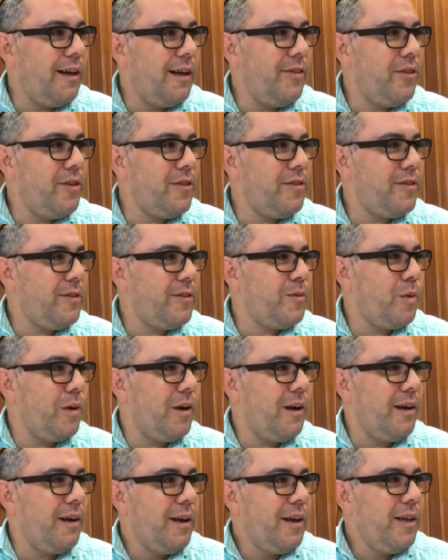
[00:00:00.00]
This is
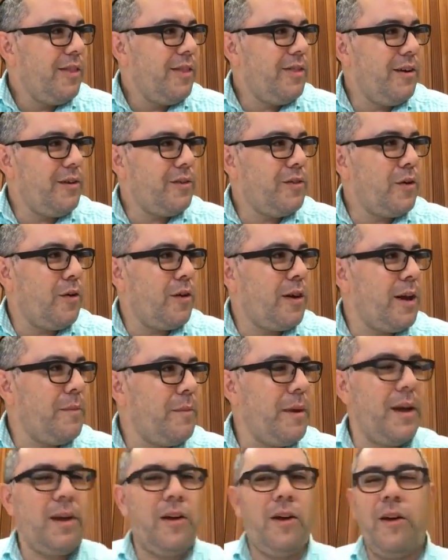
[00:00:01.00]
where they're talking
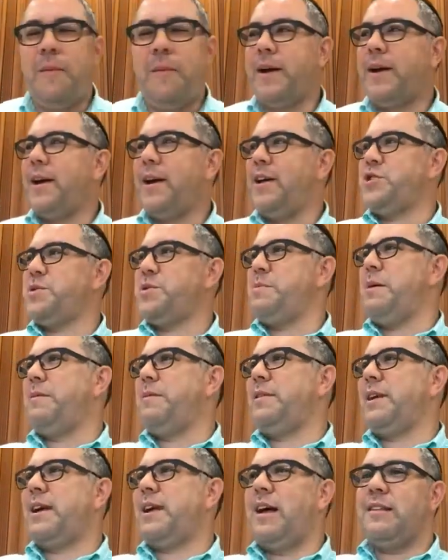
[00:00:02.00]
about, oh my gosh, remember
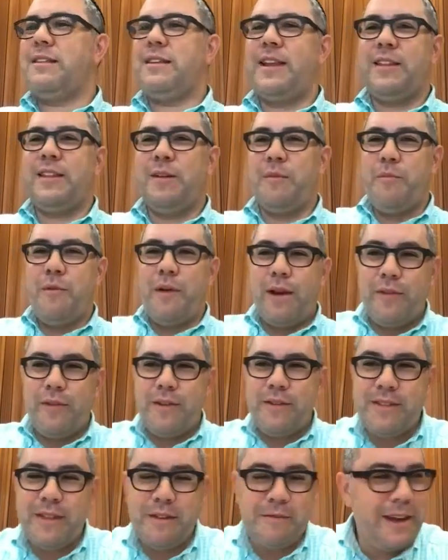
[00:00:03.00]
the continental
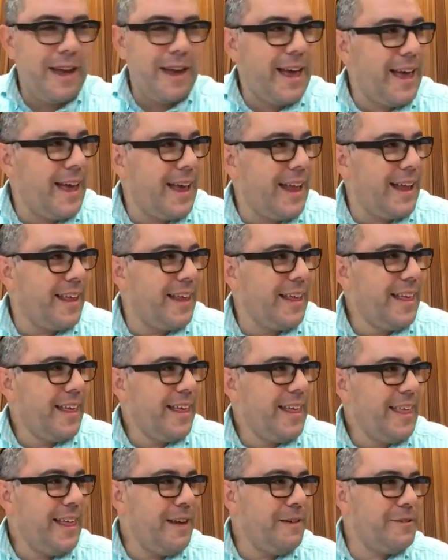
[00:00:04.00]
breakfast that we had?
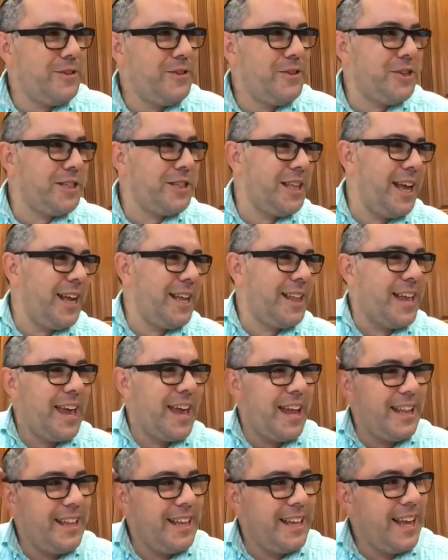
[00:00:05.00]
It was just like they
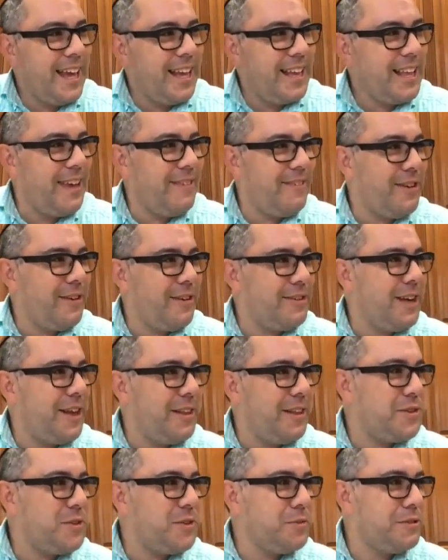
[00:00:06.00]
had in the King David
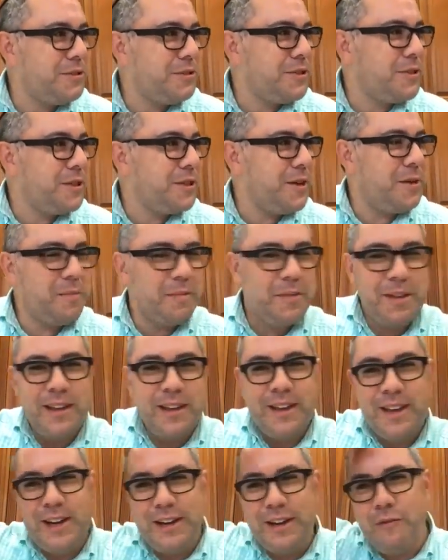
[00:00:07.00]
Hotel in Jerusalem,
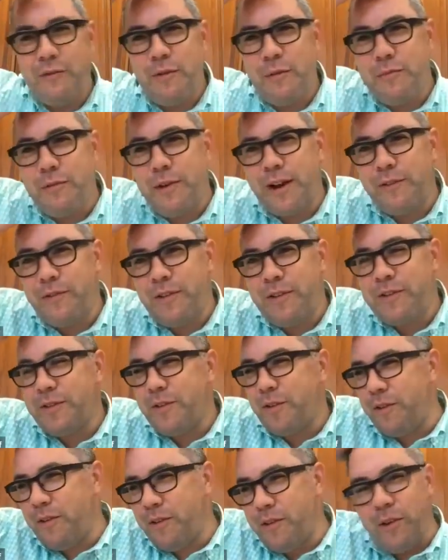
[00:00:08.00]
for breakfast,
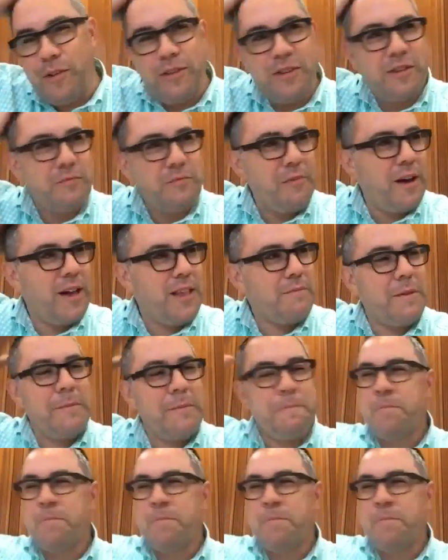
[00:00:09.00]
all the spreads. But